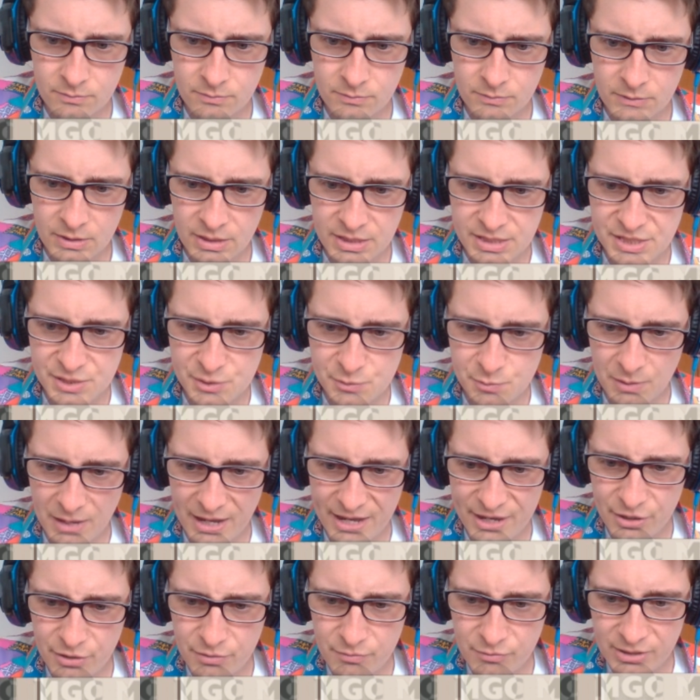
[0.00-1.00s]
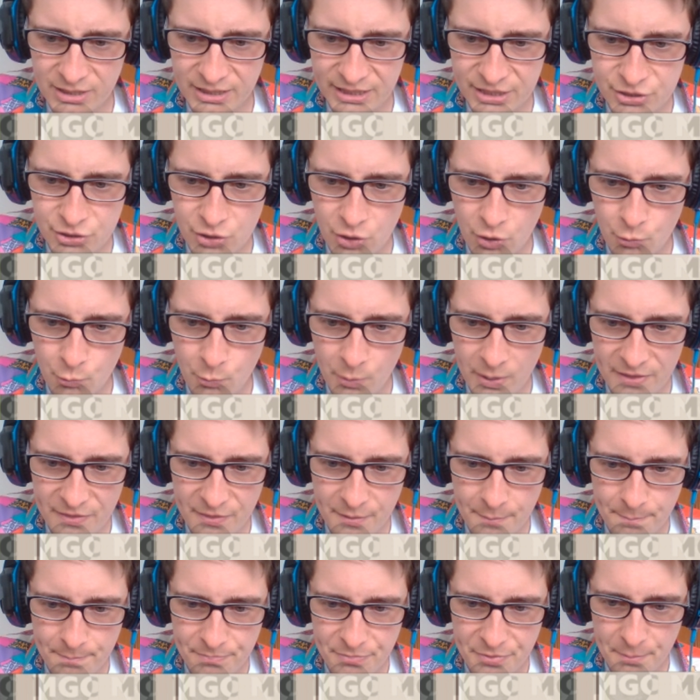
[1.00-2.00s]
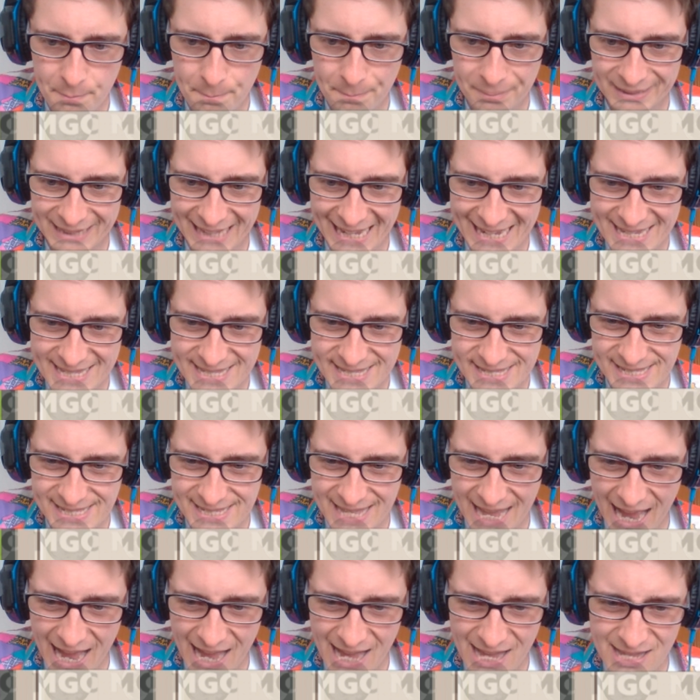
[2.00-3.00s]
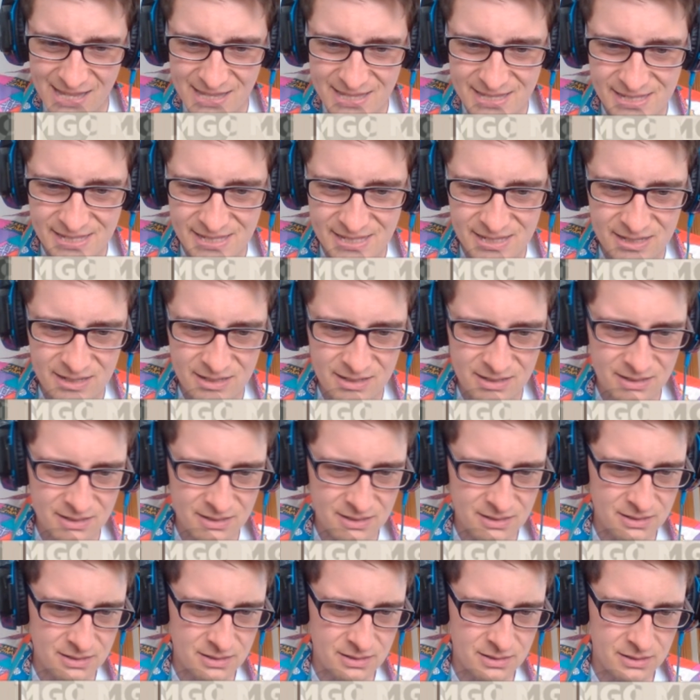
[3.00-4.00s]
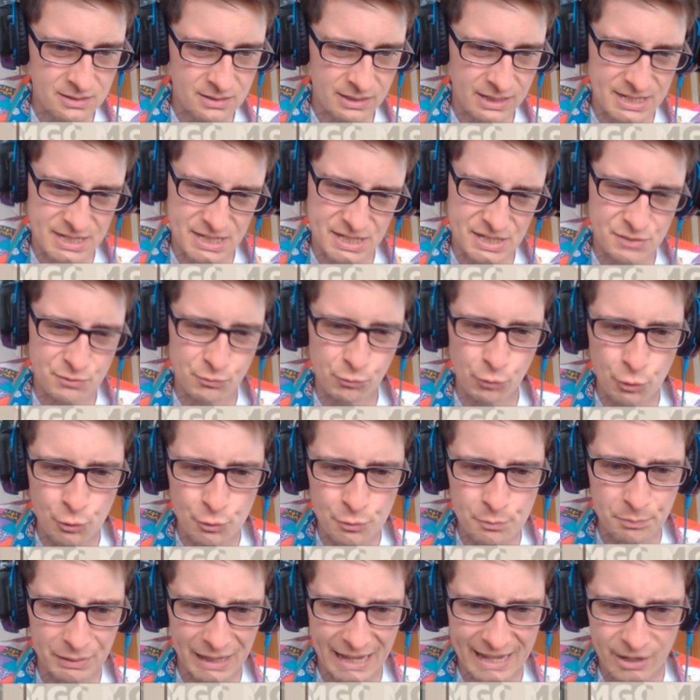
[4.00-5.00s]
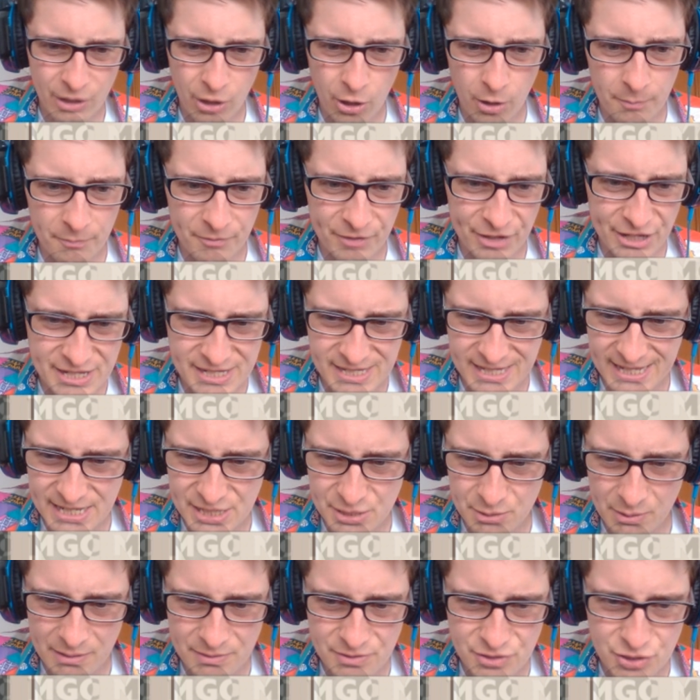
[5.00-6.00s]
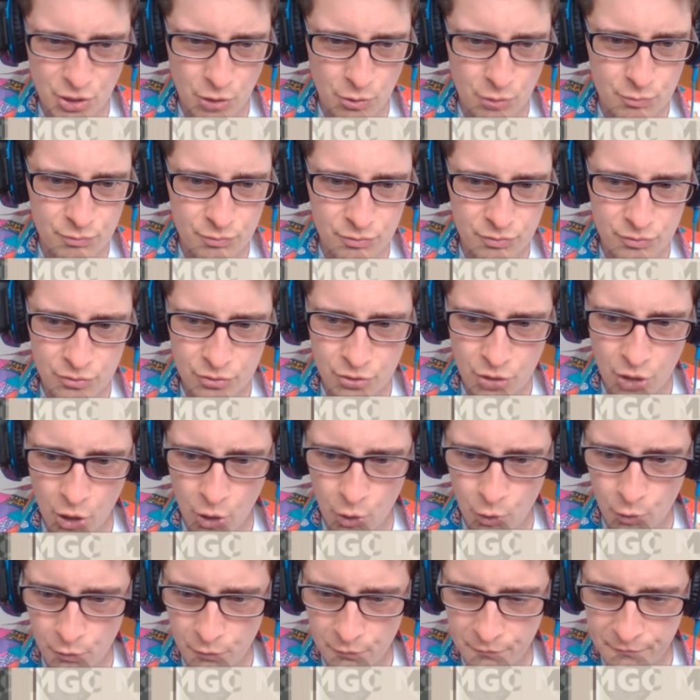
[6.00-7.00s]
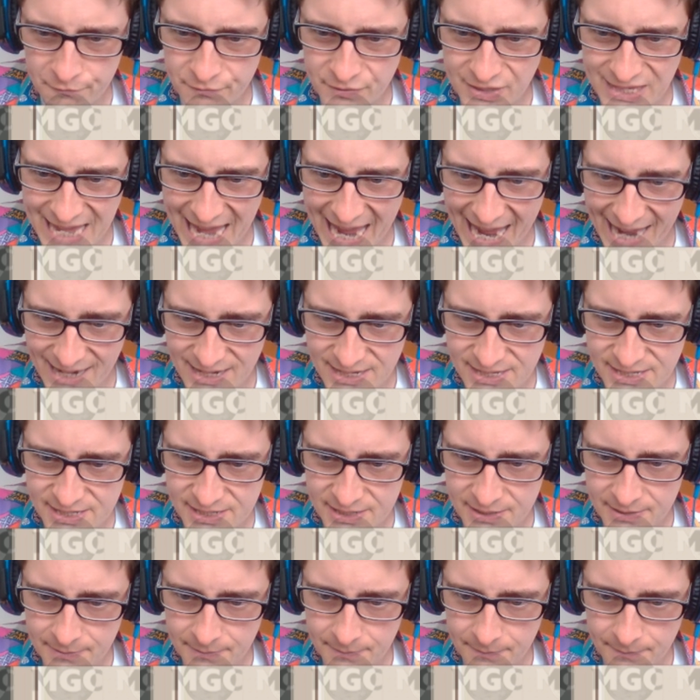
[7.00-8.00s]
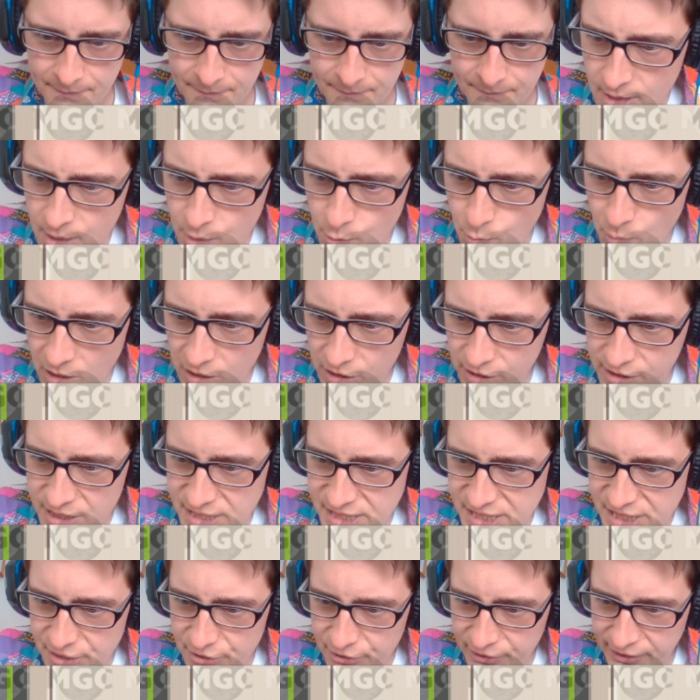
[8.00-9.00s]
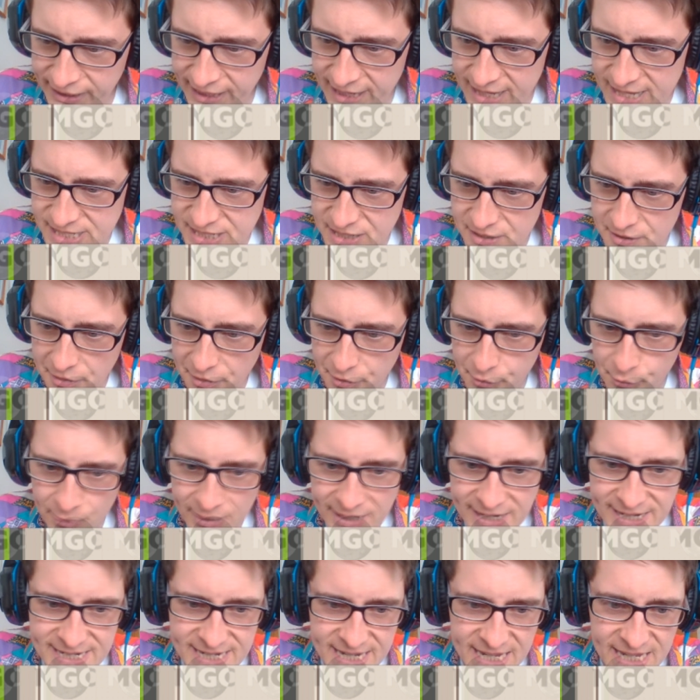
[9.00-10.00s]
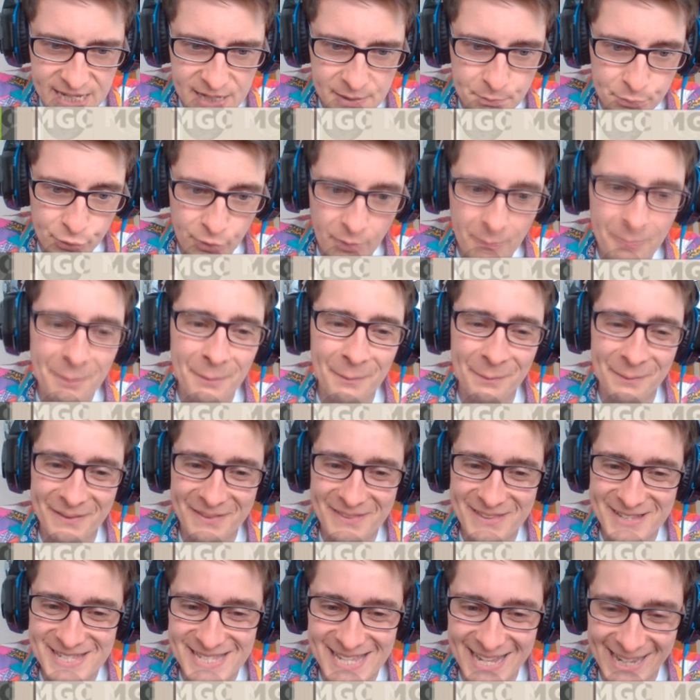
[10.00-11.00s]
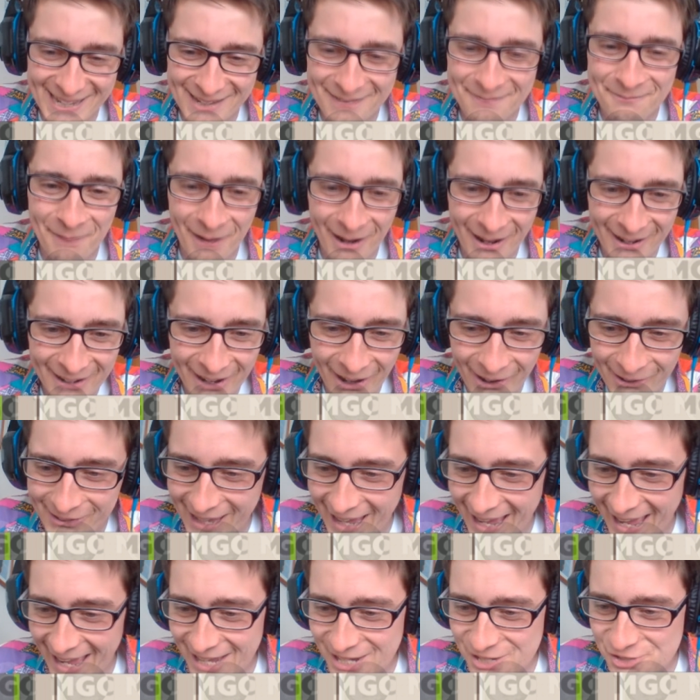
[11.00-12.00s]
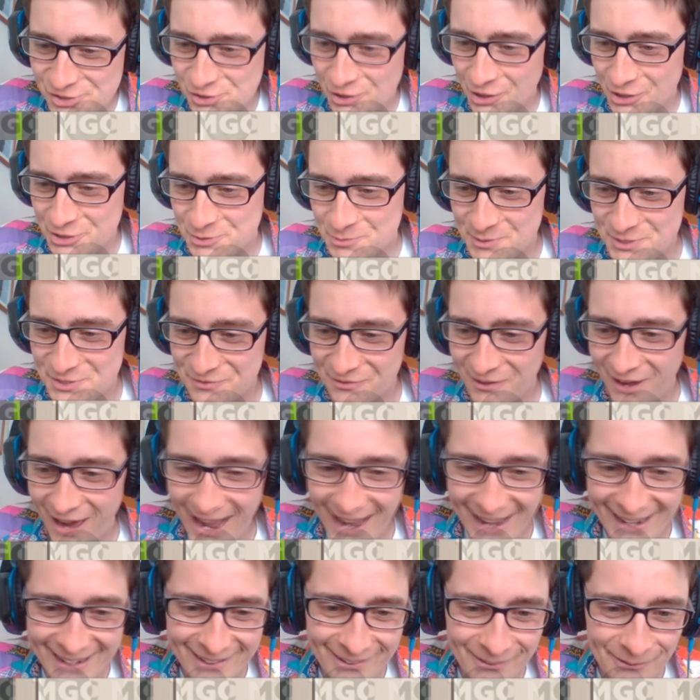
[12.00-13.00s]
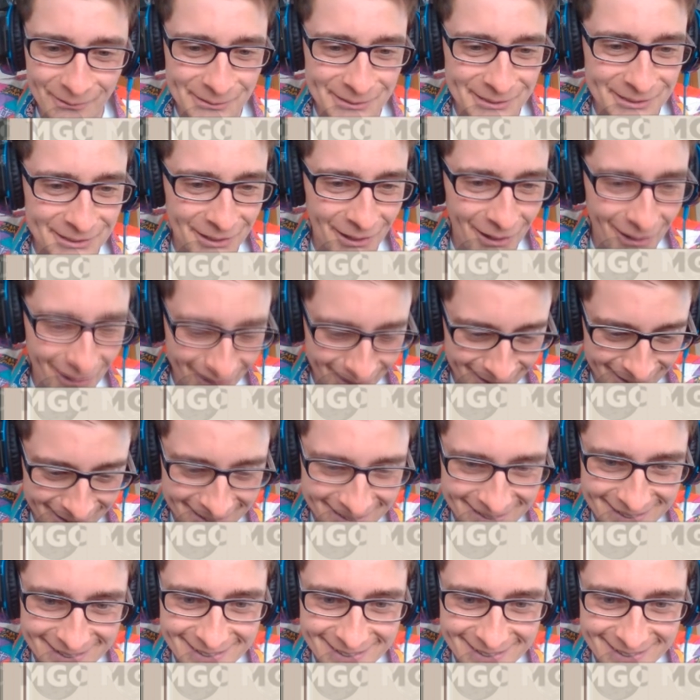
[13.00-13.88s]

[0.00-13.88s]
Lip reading: Because I don't really know where the blade starts. Because it's Rune Blader, obviously, so I don't know yet. Well, considering it isn't 3D, probably the second one. Okay, Josh was right all along.